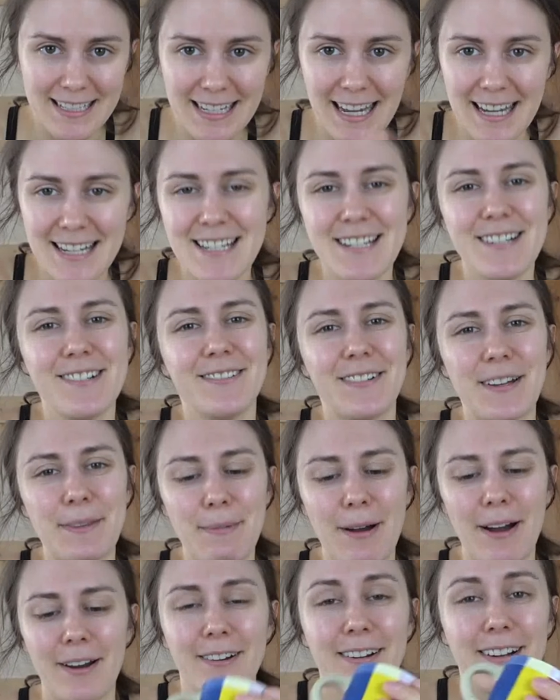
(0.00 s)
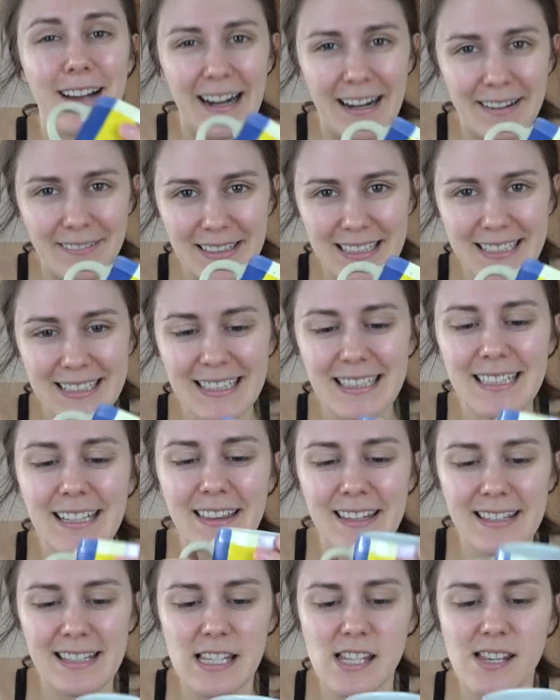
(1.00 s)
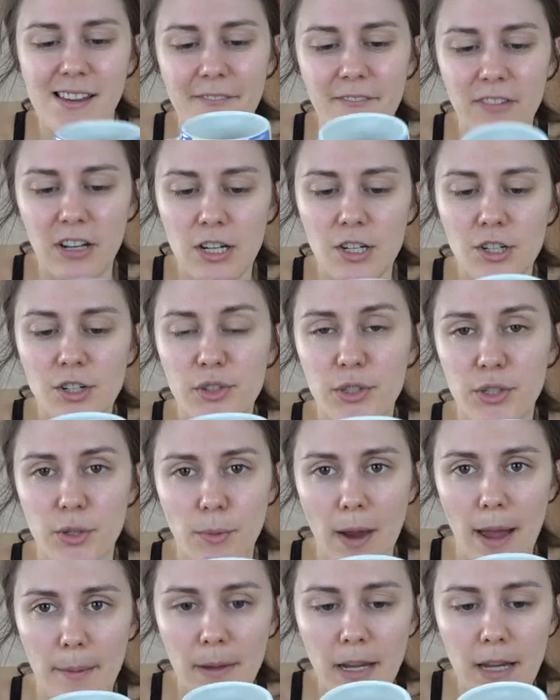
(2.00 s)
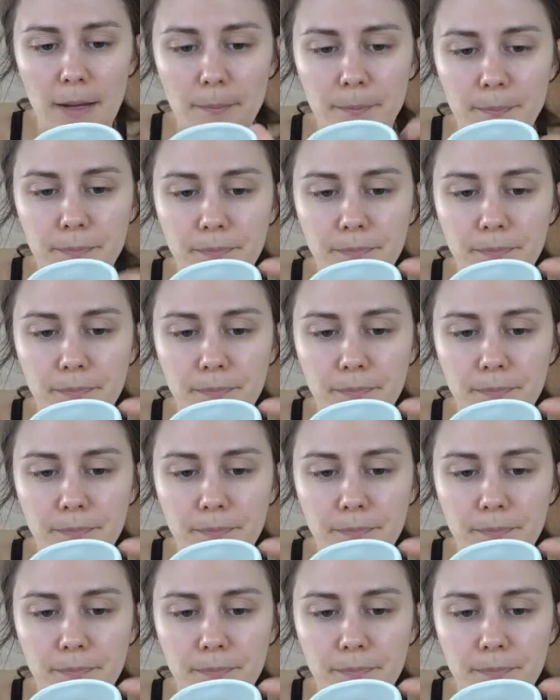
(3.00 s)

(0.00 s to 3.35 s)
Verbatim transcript: to get to with pottery, obviously. This is finished ceramic.